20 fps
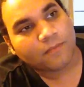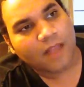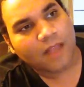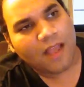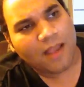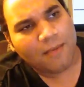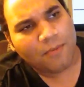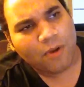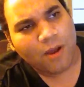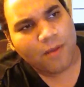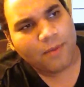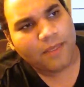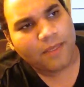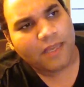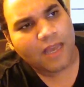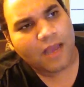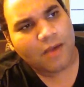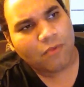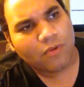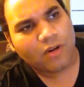I probably
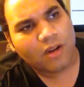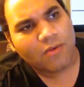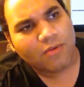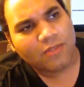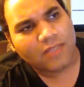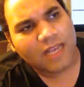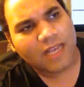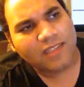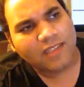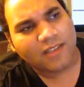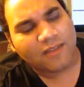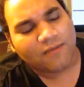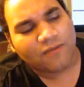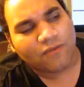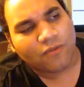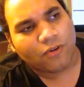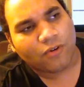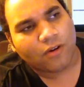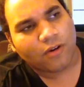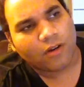got what I was asking
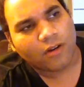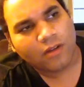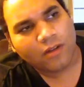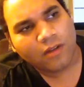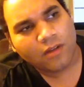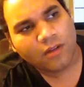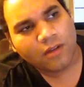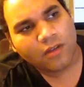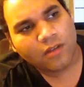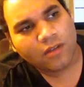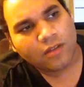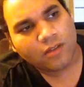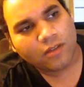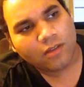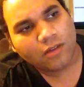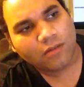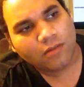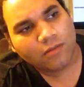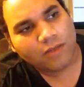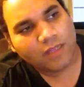for,
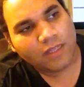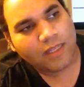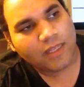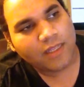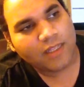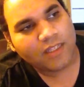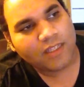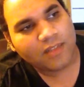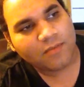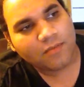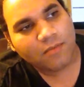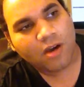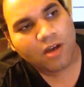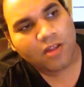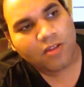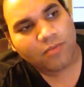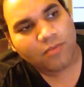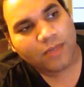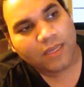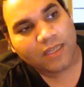so it doesn't
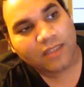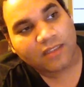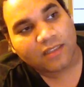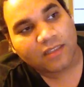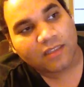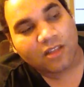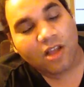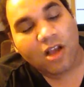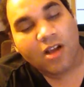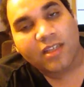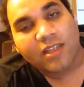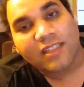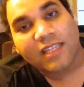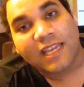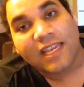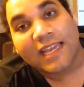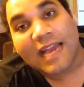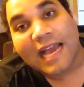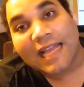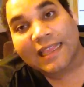bother me as long as
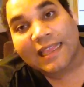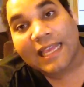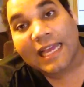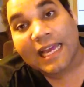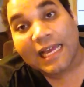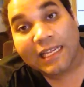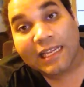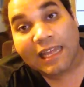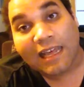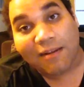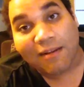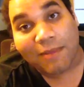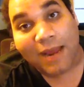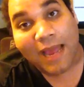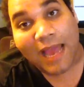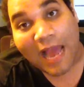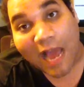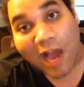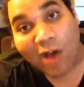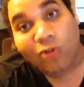they got the hell out of
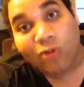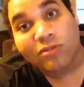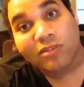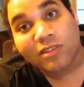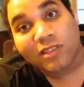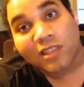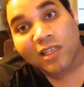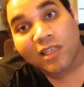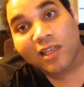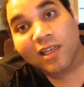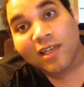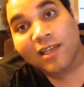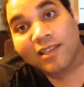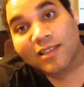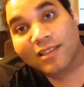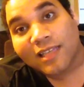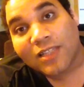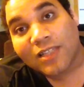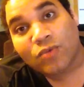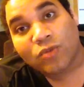my house.
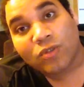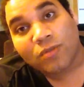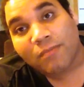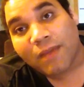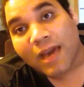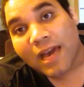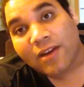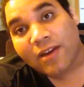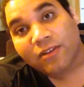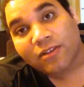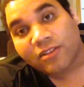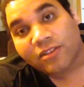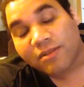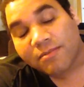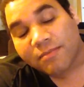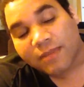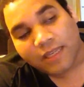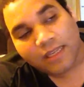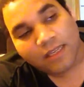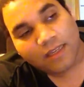That's what matters to
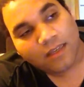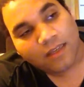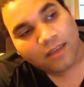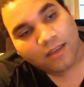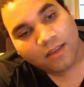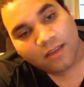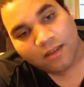me.